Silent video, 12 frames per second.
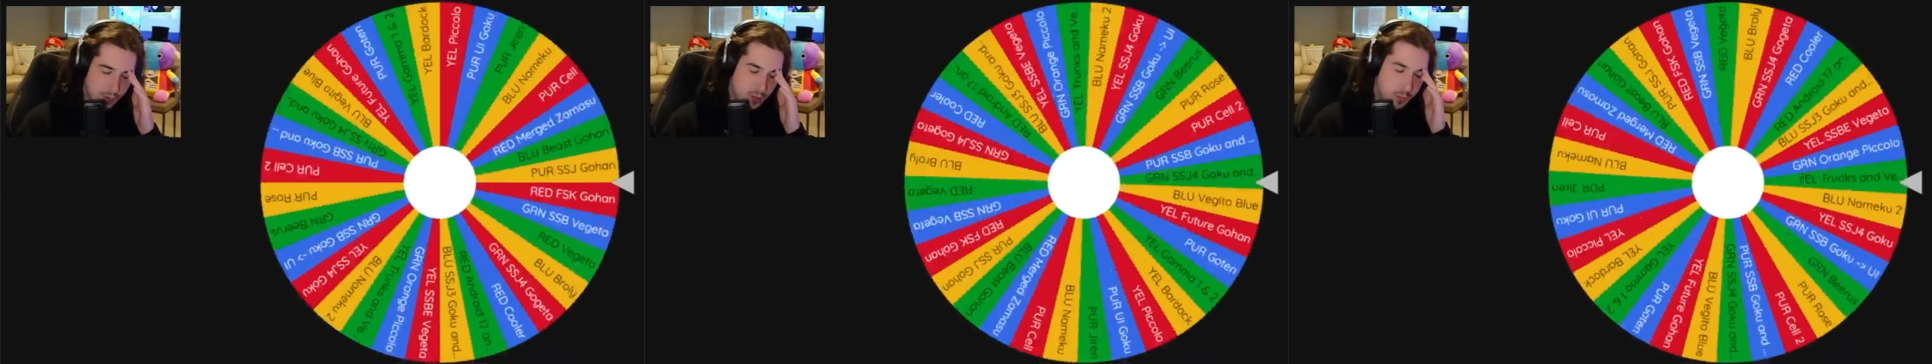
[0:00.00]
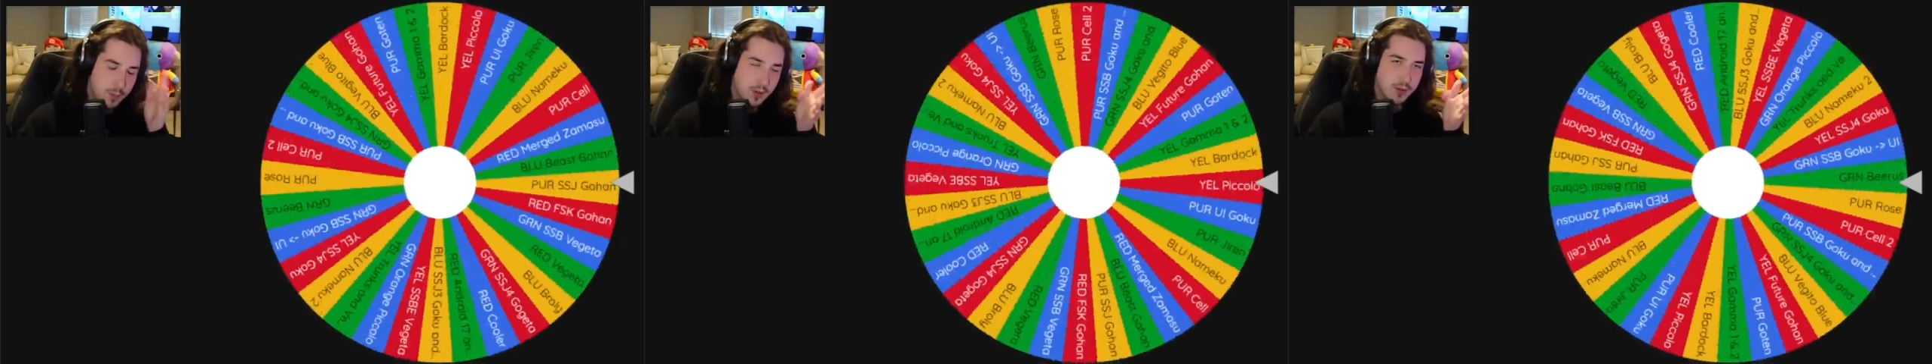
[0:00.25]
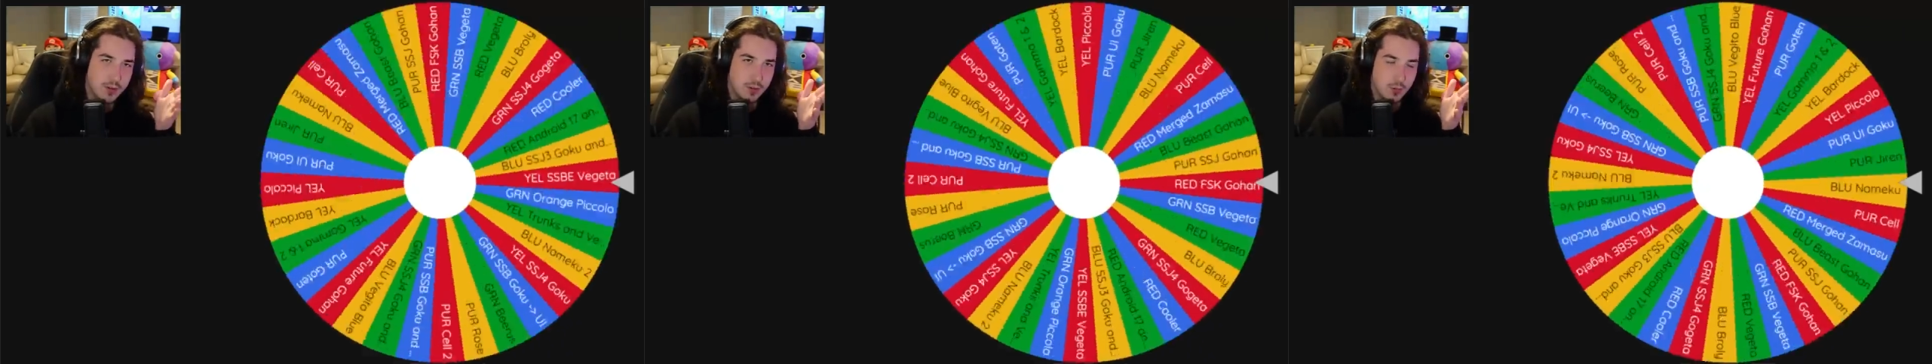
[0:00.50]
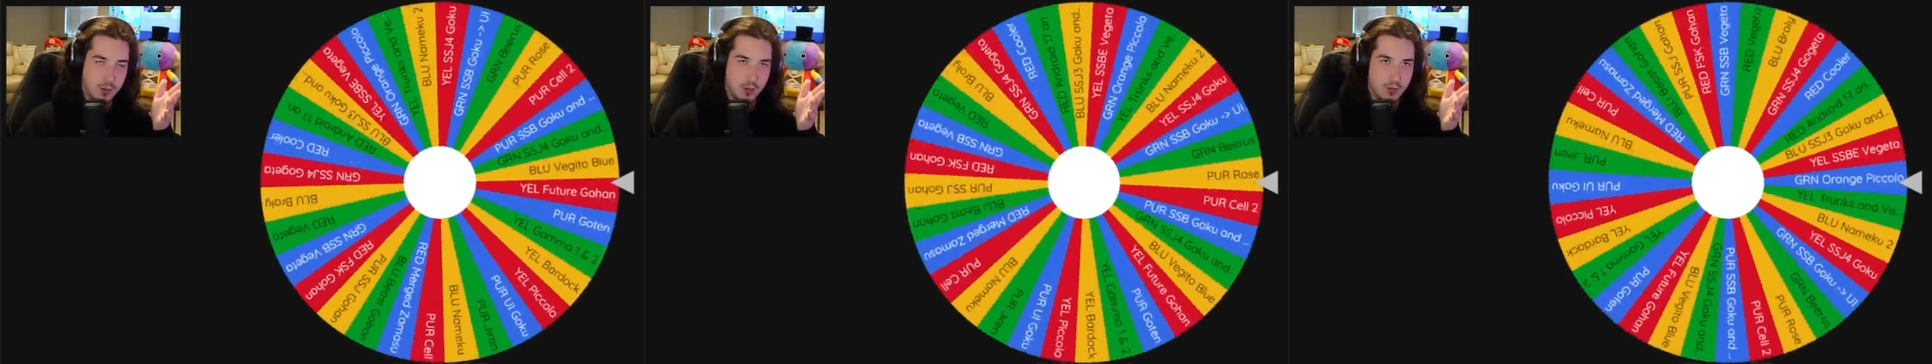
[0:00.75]
Spirit
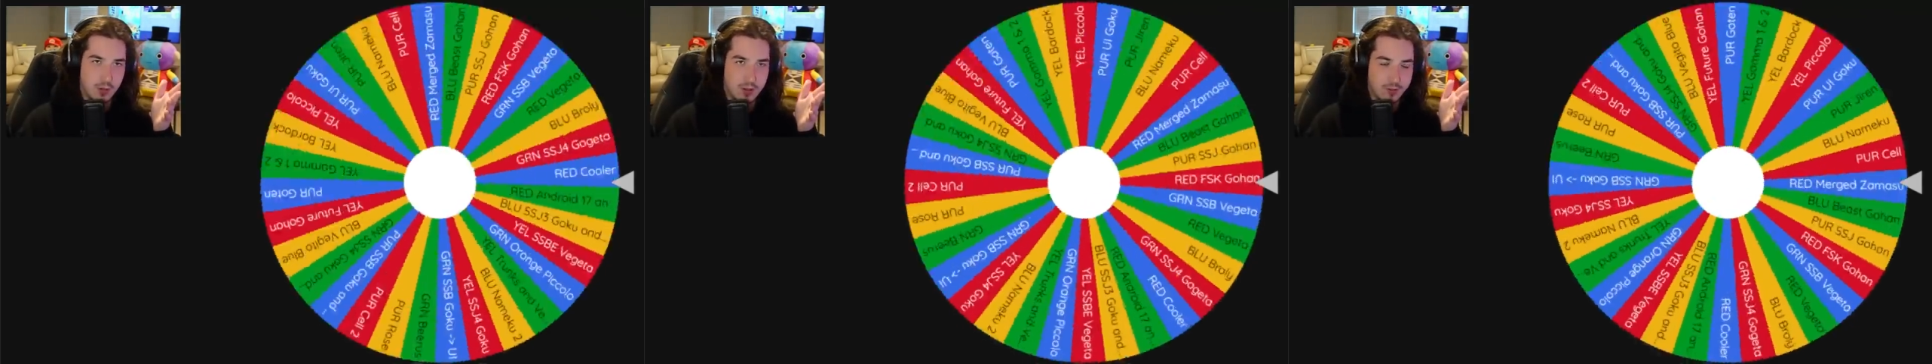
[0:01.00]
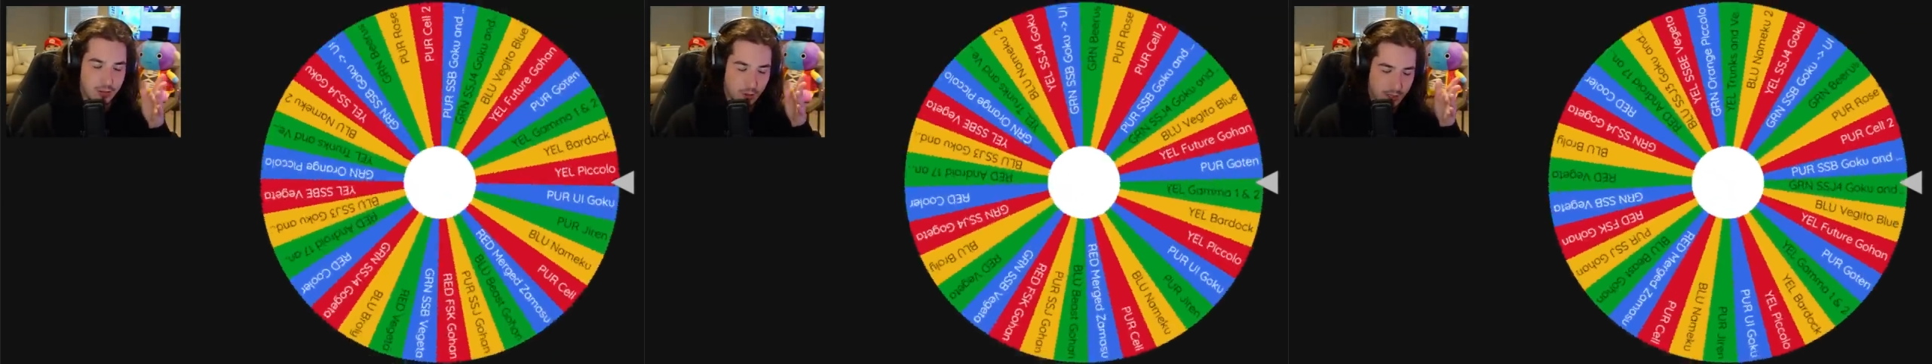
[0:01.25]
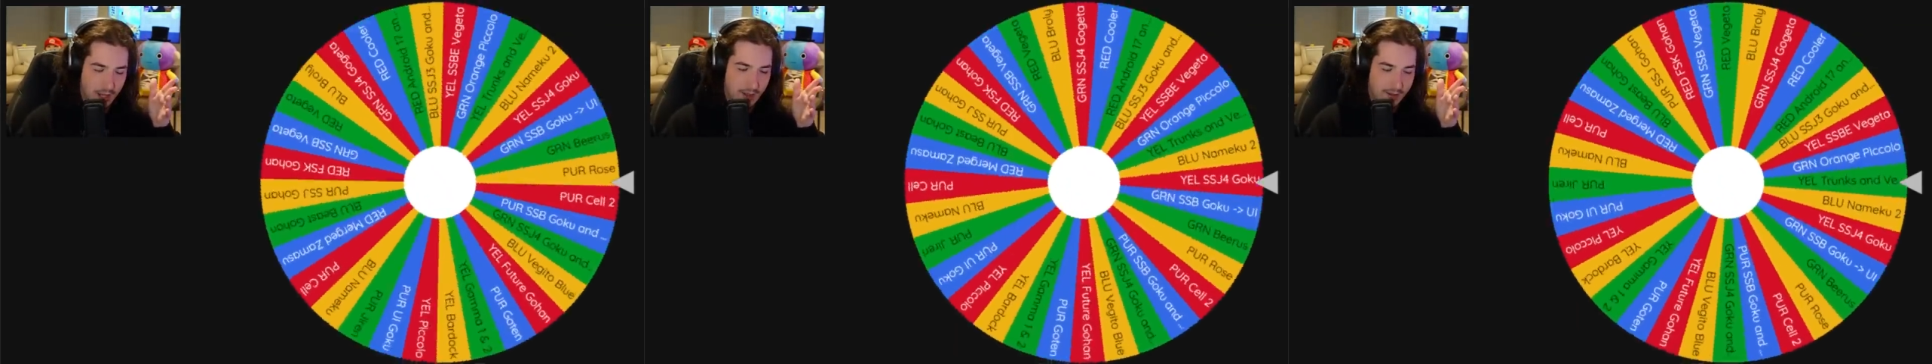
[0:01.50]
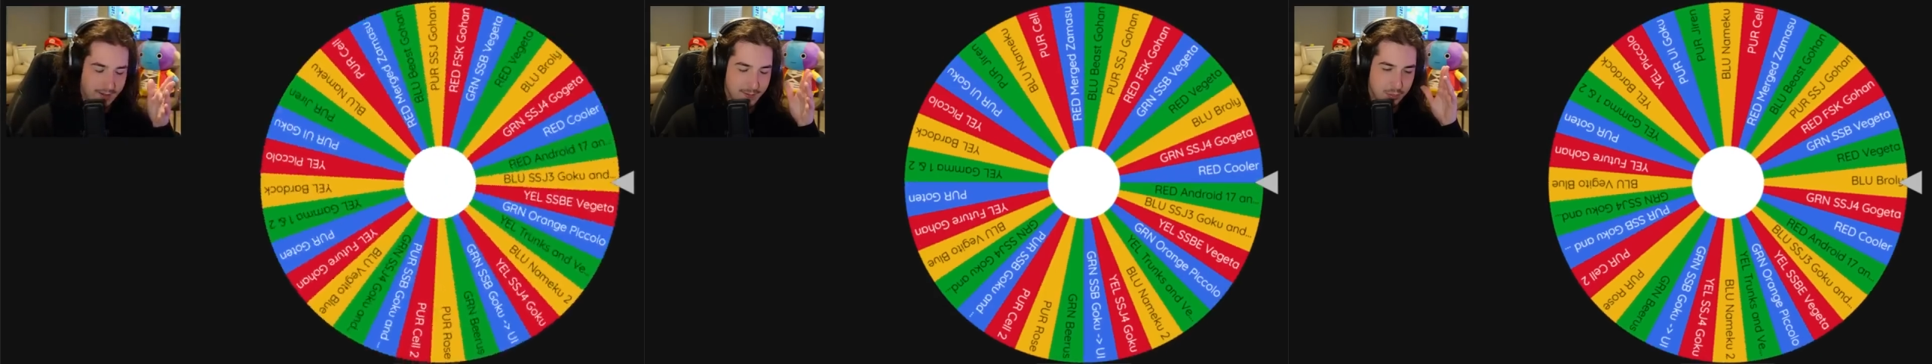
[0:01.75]
Sword Trunks. Okay.